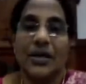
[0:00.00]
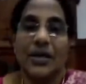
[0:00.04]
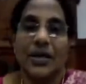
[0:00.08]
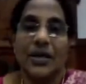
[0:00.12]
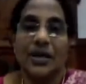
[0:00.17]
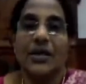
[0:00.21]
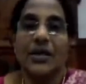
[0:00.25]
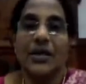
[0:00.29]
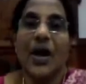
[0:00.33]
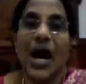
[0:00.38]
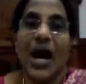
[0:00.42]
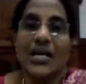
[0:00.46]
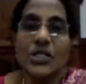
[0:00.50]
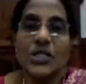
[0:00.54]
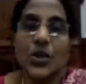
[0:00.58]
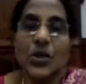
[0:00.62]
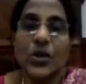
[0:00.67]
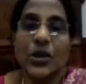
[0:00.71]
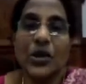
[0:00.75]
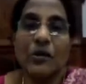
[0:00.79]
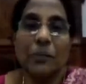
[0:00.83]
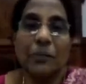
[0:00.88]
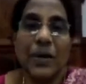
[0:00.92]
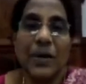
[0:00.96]
You ask
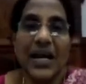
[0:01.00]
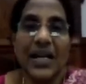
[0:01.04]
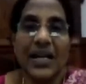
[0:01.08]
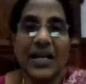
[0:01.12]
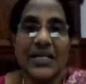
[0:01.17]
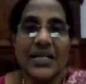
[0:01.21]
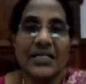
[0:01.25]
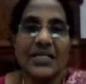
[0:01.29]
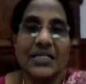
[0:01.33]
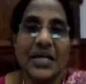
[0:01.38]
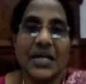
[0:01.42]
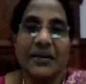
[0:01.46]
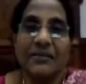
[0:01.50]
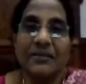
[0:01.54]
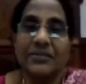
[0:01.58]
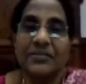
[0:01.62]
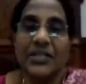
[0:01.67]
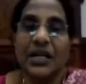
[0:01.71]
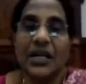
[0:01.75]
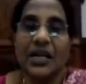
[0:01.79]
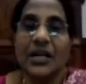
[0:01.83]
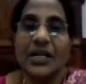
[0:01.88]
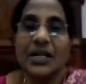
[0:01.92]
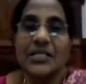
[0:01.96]
your parents, if
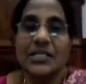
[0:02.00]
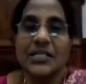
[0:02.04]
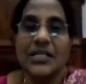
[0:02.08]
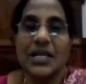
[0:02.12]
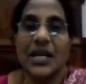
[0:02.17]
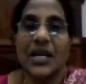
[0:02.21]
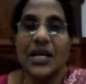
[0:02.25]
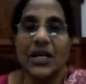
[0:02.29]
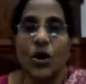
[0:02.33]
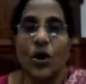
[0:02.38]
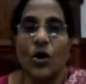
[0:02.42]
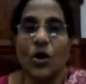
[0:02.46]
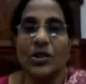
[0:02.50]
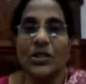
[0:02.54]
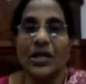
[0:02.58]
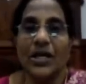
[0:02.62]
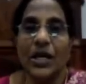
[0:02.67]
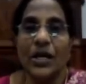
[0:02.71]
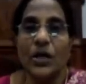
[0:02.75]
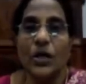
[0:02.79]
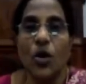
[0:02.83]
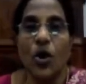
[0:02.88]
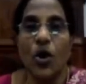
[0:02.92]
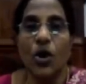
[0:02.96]
children study on
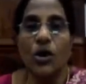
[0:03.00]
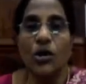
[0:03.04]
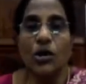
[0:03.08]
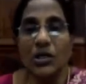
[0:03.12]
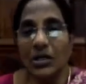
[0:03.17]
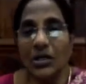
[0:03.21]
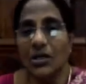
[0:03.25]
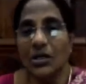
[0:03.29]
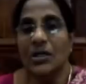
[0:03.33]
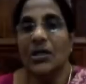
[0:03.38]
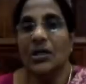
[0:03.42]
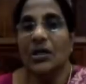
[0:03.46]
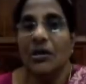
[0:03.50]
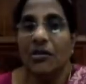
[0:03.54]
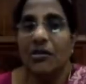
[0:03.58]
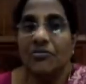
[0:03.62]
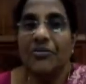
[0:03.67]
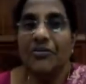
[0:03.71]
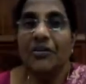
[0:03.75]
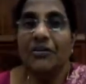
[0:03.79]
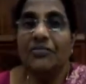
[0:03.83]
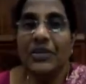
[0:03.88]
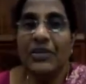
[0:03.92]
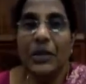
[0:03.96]
their own,
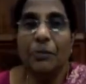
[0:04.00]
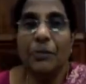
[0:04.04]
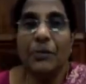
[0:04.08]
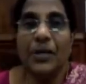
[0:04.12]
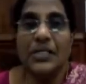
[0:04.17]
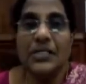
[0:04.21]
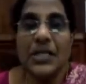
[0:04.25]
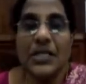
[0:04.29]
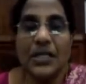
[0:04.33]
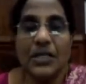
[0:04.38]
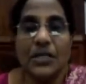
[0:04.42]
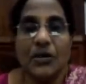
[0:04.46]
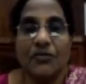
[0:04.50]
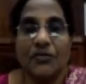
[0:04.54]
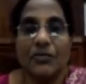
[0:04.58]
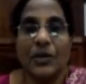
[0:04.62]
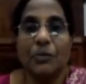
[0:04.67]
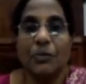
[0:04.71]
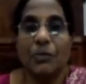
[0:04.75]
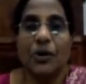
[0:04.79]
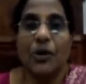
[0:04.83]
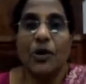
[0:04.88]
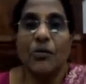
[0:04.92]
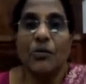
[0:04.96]
50% of the
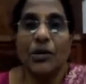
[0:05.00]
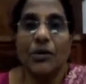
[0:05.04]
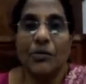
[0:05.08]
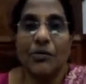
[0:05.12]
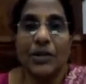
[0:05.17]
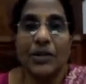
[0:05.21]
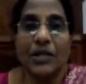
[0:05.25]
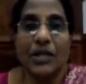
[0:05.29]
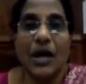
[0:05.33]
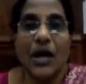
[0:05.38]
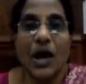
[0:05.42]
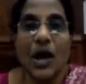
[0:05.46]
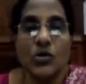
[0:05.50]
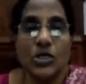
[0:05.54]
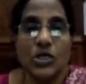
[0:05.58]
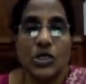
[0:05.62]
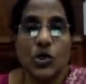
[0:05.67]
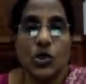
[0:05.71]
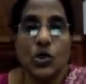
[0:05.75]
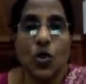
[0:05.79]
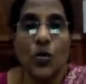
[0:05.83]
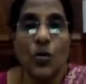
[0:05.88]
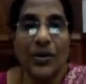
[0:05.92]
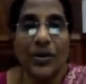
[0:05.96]
problem in the house is
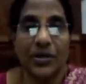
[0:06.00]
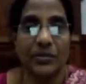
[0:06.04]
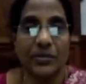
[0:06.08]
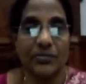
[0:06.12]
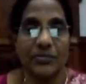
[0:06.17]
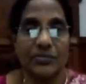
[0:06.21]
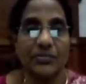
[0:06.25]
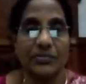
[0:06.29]
over.